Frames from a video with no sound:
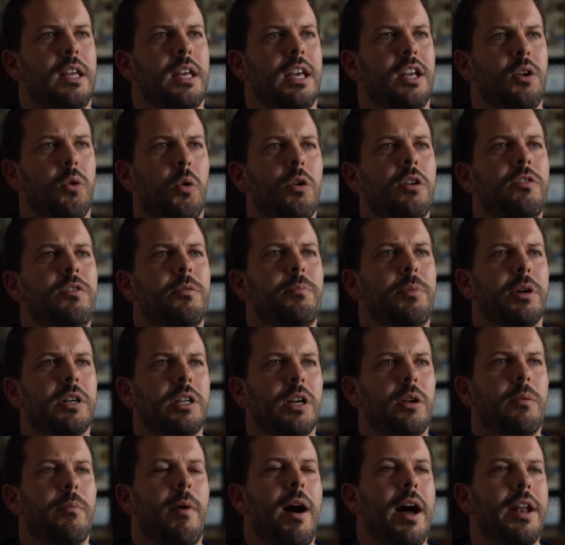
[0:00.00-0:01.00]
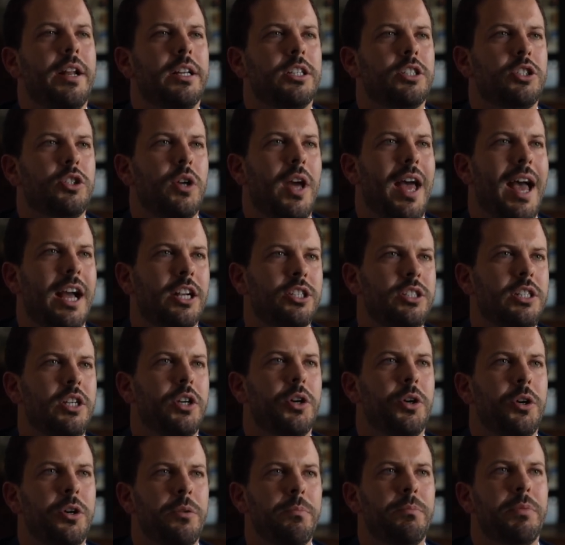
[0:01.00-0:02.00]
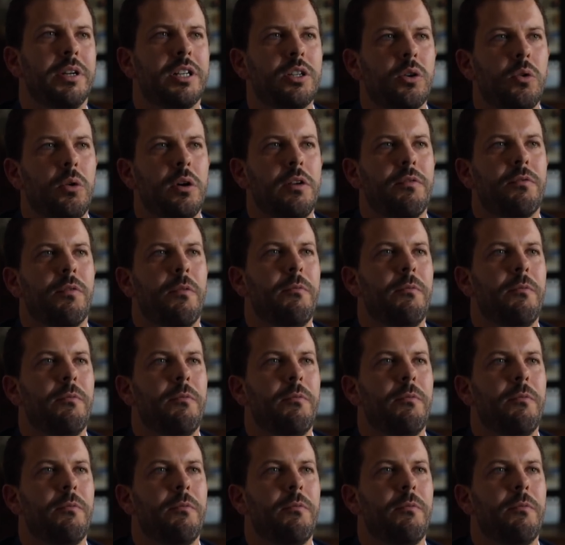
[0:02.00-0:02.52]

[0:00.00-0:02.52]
In order for Bitcoin miners to actually earn Bitcoin